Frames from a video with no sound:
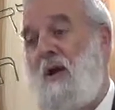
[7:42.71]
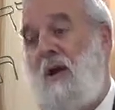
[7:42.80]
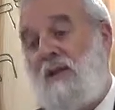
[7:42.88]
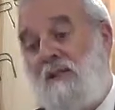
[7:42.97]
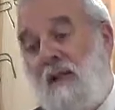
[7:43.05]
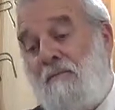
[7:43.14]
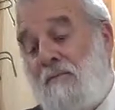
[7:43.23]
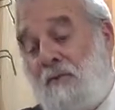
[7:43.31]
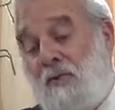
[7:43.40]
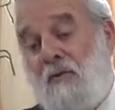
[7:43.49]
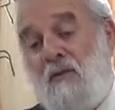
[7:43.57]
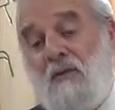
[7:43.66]
Except for
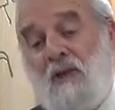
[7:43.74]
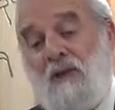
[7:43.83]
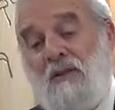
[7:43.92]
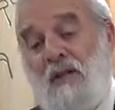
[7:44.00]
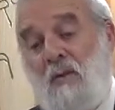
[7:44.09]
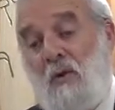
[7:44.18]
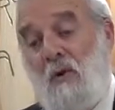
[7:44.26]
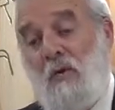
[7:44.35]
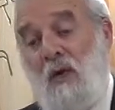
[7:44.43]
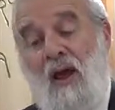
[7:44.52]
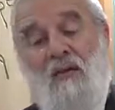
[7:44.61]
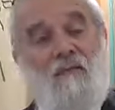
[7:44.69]
certain things that we
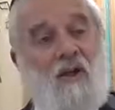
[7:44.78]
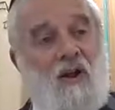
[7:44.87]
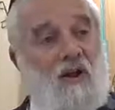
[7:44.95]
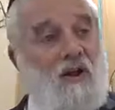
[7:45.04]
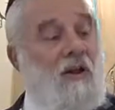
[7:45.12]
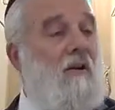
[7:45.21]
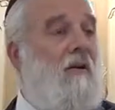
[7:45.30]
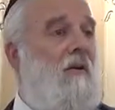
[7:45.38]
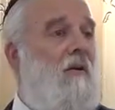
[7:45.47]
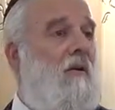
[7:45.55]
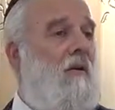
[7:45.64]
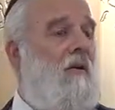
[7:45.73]
don't have
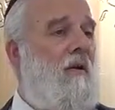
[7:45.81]
clear